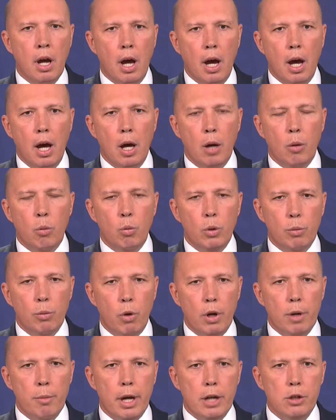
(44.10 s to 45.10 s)
We
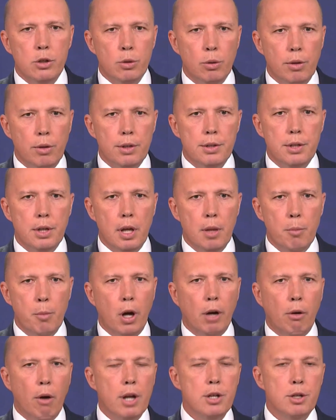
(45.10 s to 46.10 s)
want to make sure that the
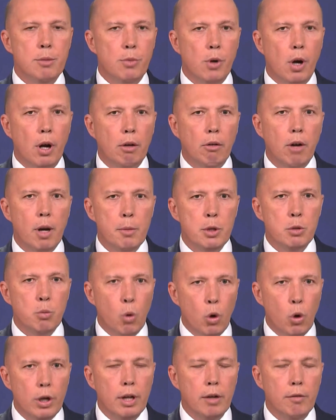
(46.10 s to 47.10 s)
migration program is
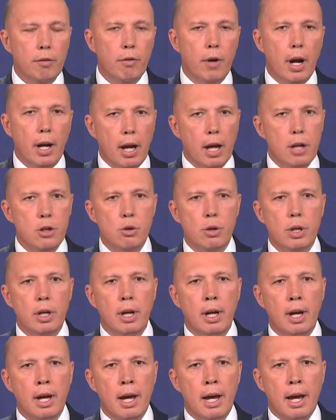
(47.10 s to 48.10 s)
working for our country.
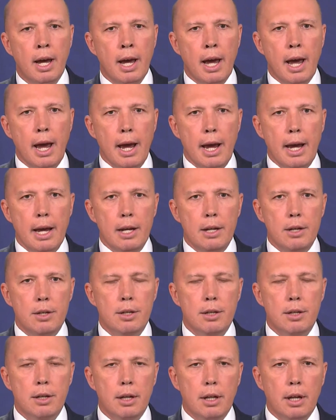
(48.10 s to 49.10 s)

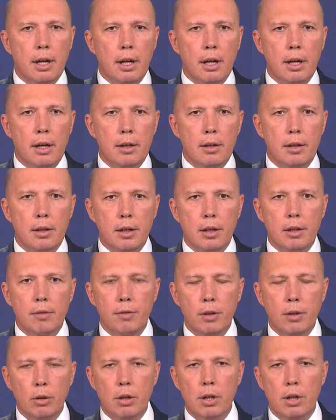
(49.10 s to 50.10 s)
And, you know,
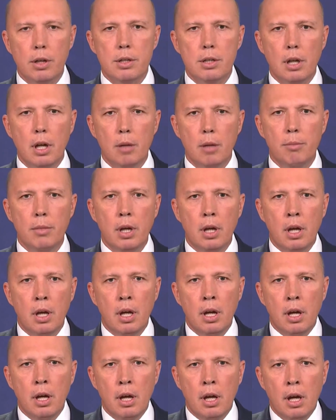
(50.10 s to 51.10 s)
if you look
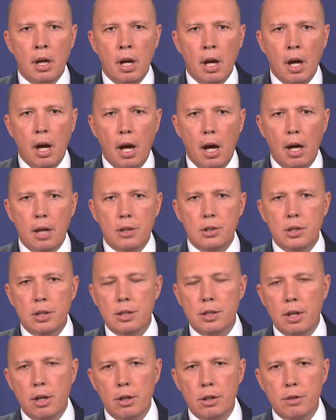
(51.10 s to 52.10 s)
at
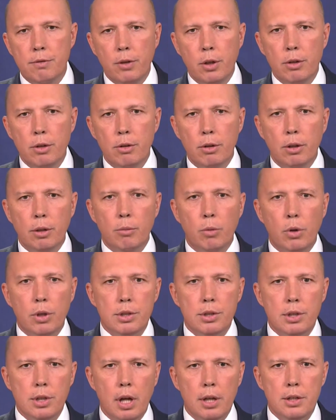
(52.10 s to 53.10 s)
sister whose funeral it
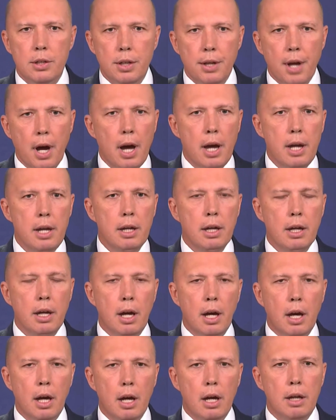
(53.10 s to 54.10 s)
was today,
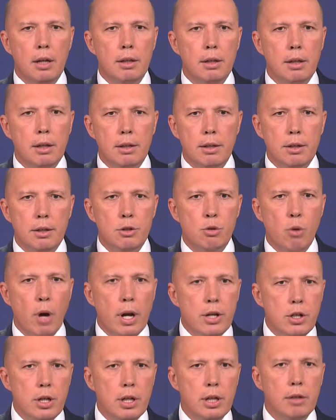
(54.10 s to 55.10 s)
the
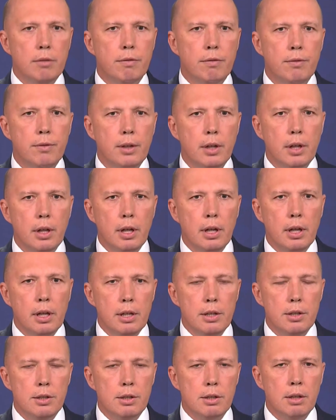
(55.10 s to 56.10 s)
tragedy of
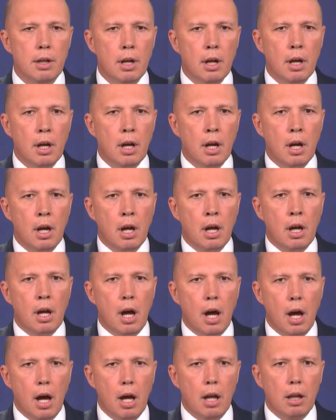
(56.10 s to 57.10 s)
his
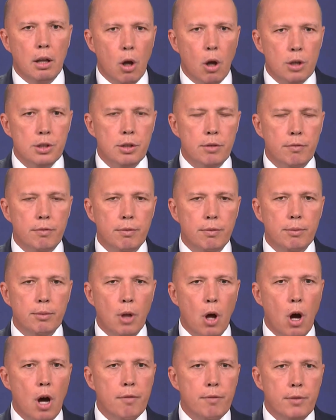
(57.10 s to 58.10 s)
loss of
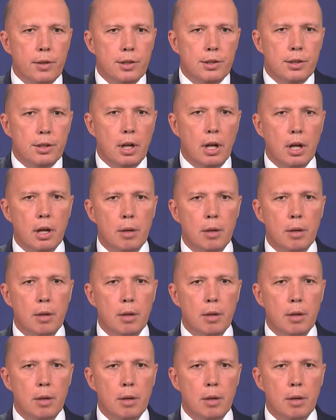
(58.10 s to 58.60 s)
life is